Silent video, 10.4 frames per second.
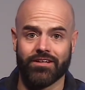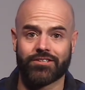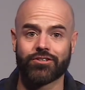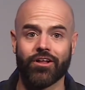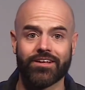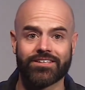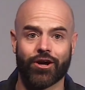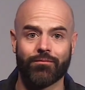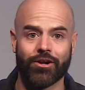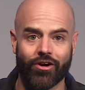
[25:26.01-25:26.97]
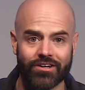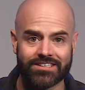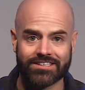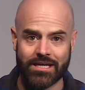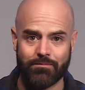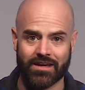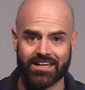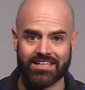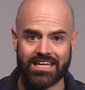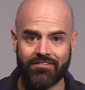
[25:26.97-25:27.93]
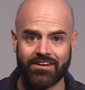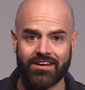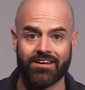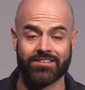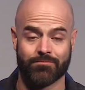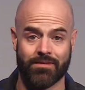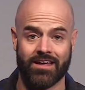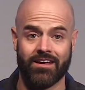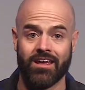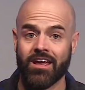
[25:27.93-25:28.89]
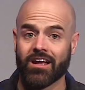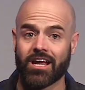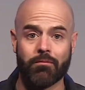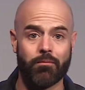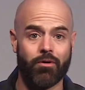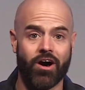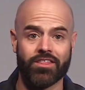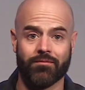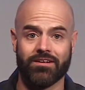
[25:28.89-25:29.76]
Saul and his army are all sleeping, and David and his men come upon them.